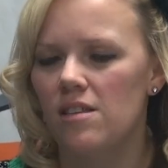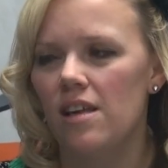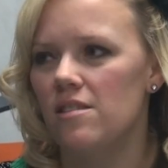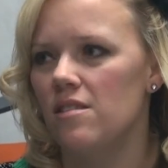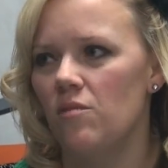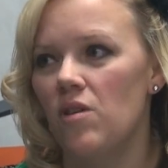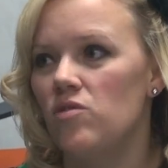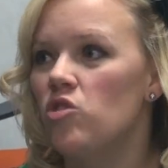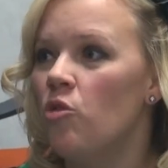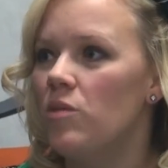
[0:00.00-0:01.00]
because we
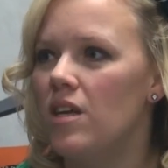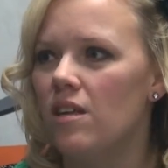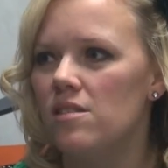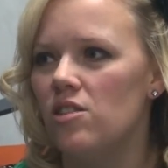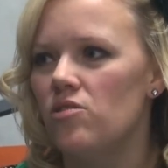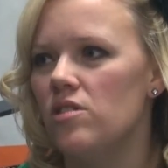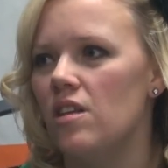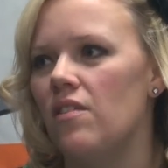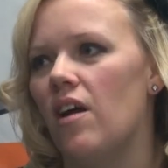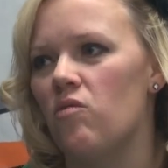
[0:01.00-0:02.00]
have so many kids
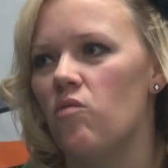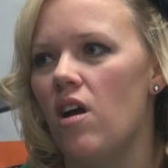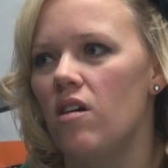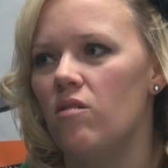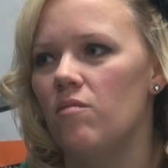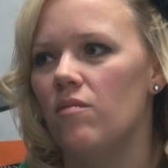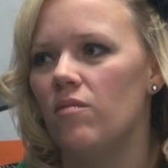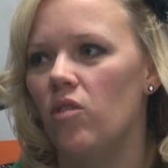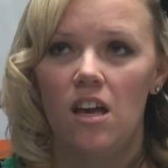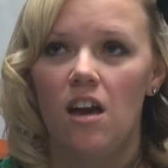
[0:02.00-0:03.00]
interested in that realm.
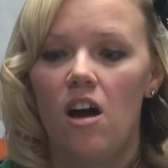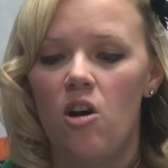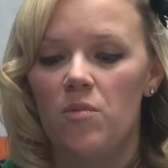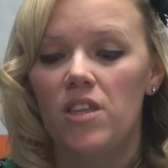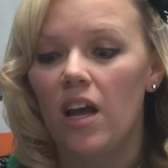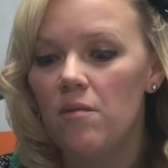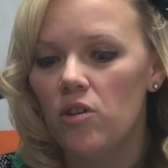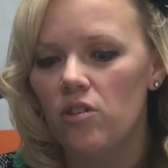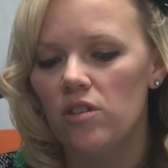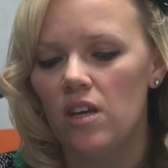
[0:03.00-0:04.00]
And then
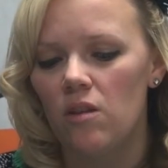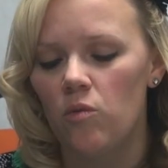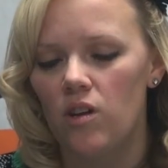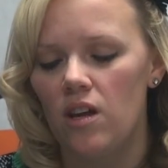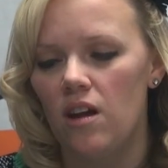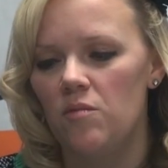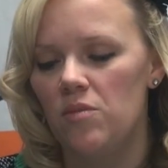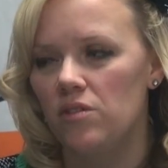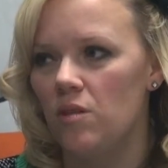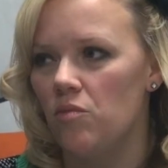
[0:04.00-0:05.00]
I'm currently working on
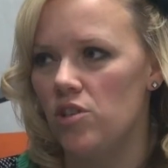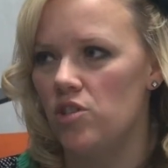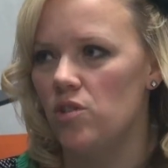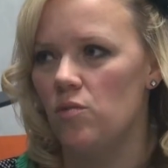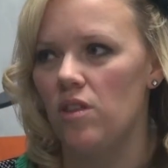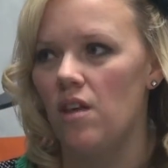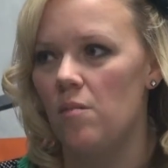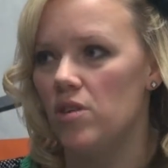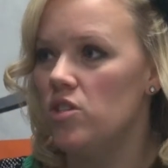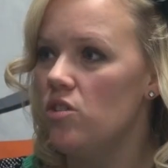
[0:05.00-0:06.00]
building bridges with
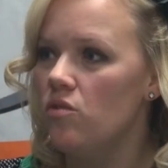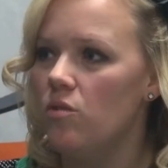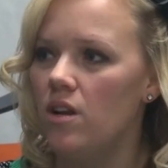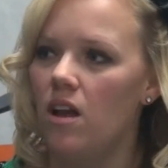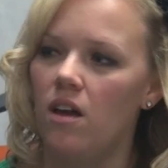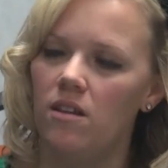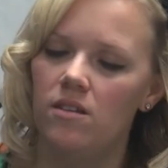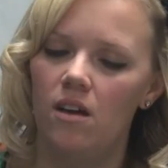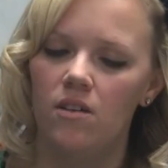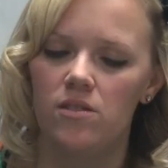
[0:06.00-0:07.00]
MSU
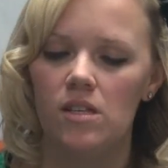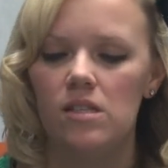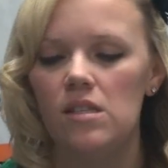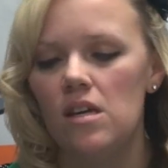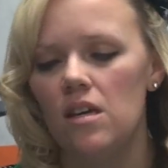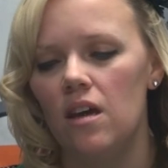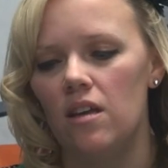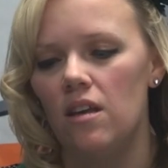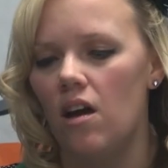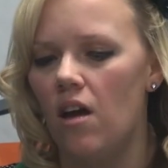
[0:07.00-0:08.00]
and LCC
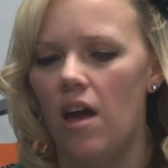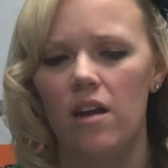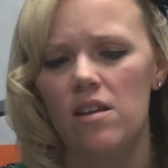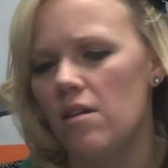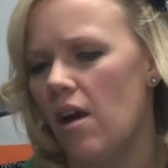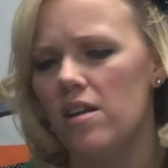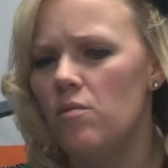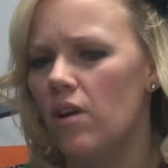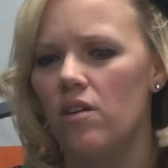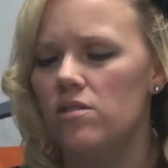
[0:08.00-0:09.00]
and
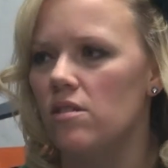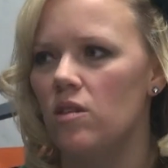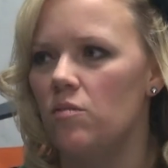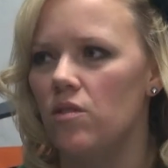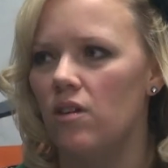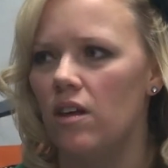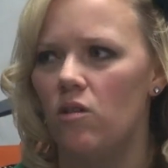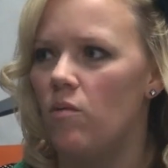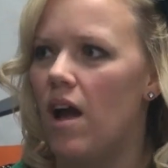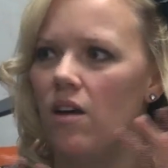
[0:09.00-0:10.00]
anyone else in the community,
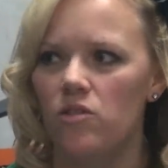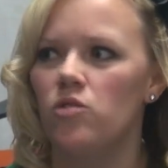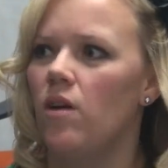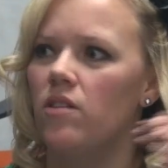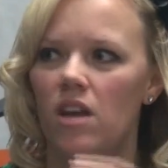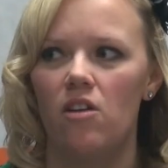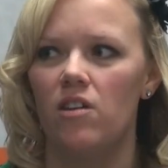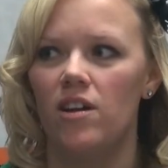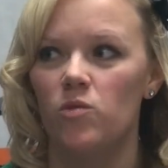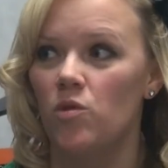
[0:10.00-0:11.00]
like around the surrounding
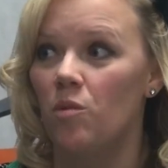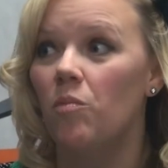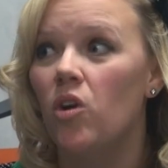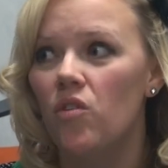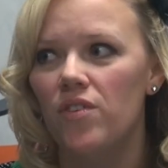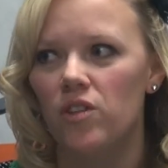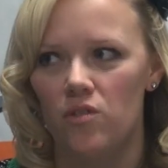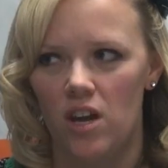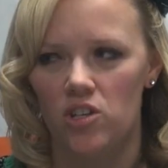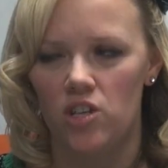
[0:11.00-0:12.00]
area, because we're in the perfect
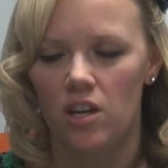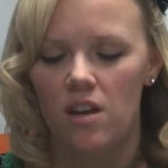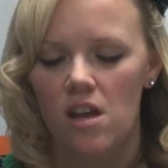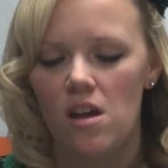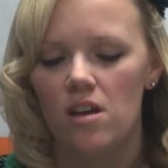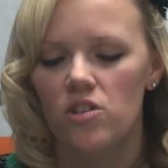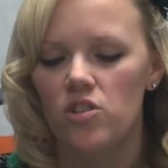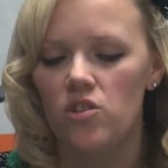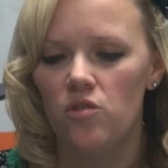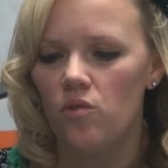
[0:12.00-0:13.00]
location
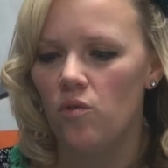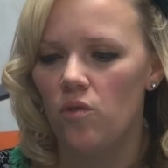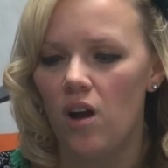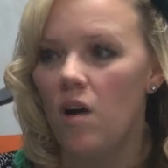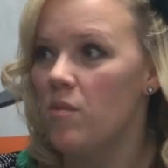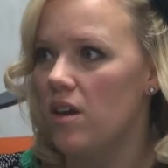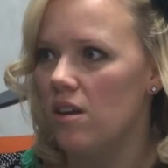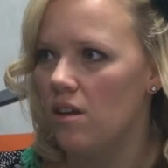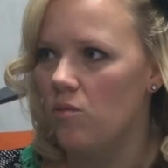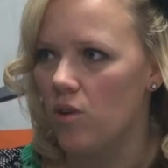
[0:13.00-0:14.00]
to come
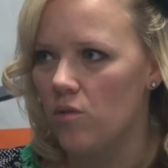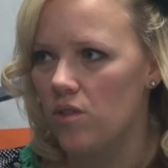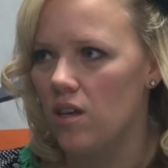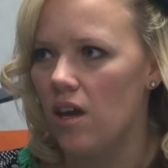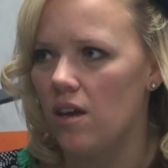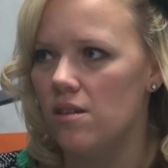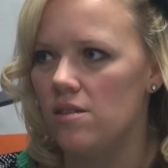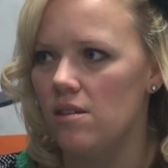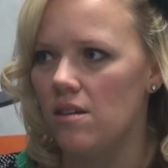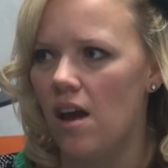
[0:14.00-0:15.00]
in and work with the
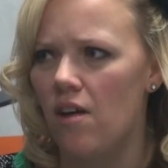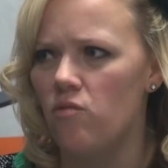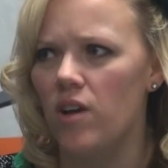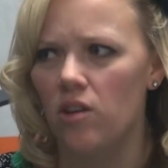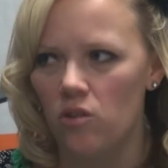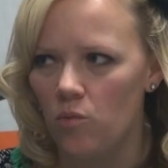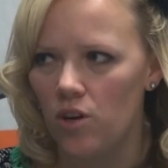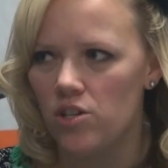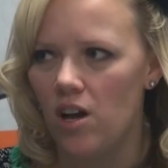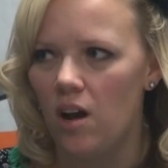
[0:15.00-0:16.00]
kids and have regular
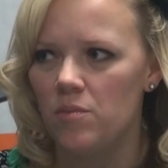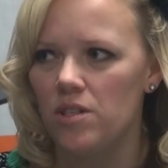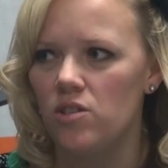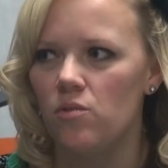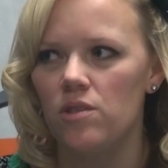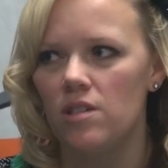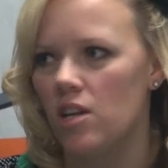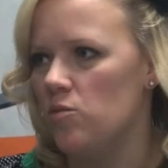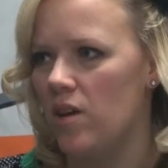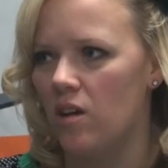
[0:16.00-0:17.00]
workshops and do a
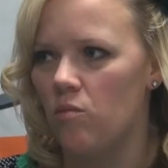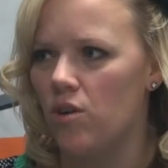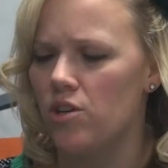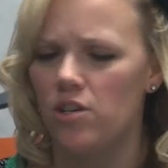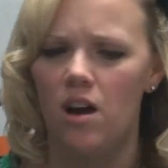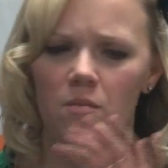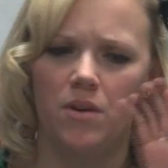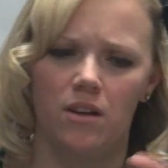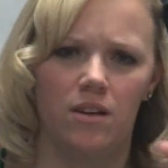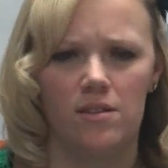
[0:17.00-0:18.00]
stage makeup workshop
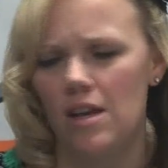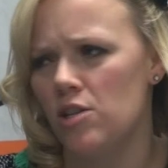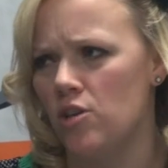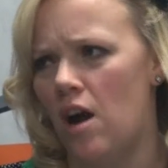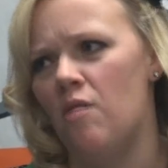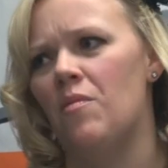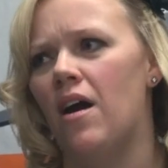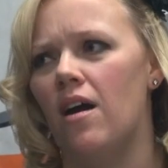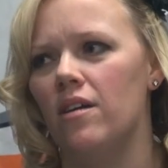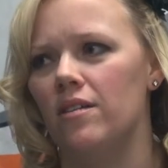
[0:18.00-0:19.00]
and a stage
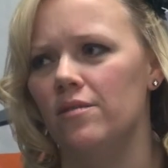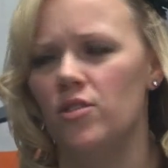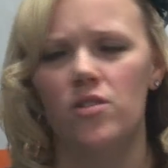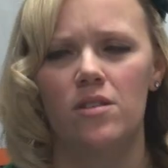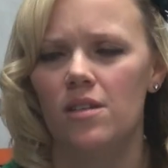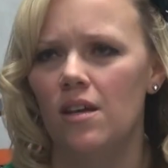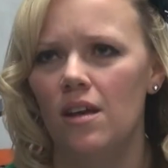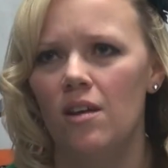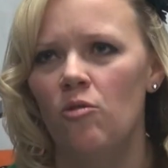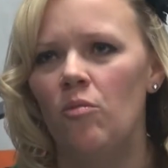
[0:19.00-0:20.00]
combat and just
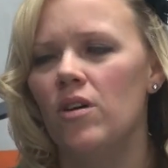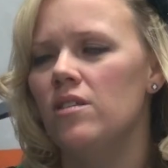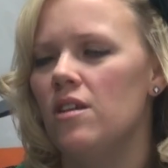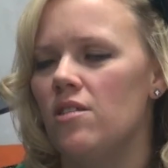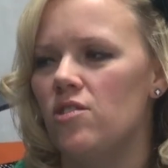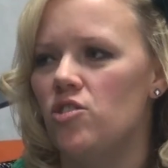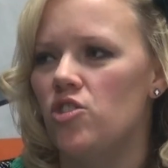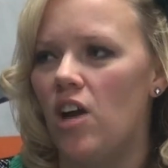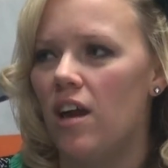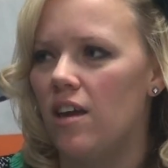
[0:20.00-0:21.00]
build into this
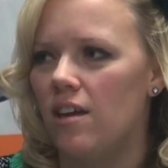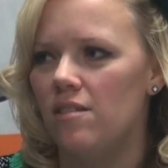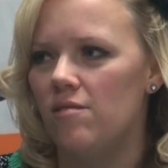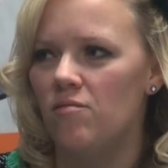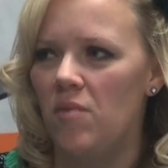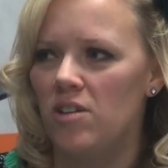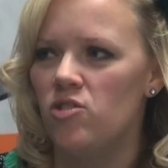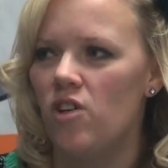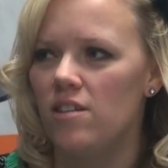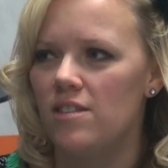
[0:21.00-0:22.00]
giant
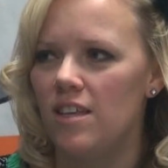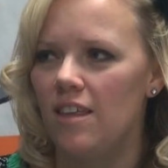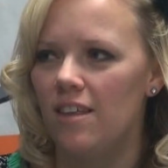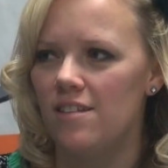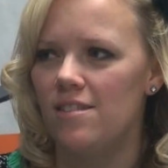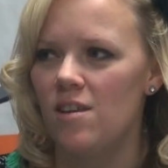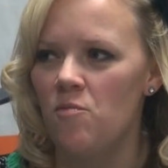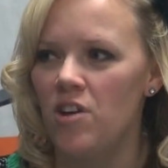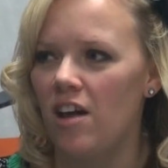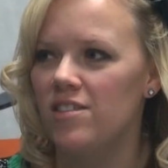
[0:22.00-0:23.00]
monstrosity that
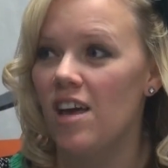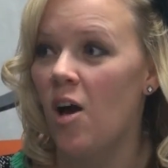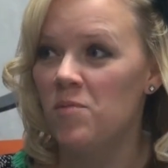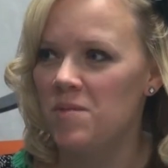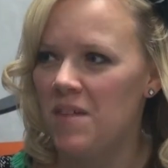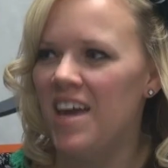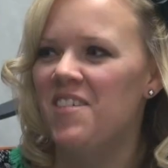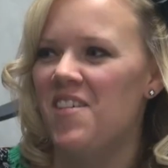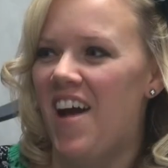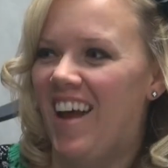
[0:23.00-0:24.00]
someone else helps me
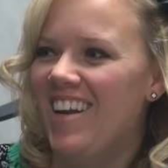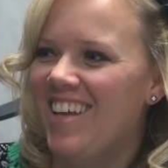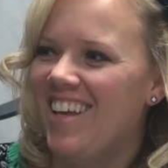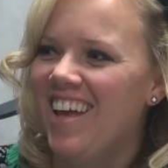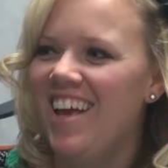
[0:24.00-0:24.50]
run.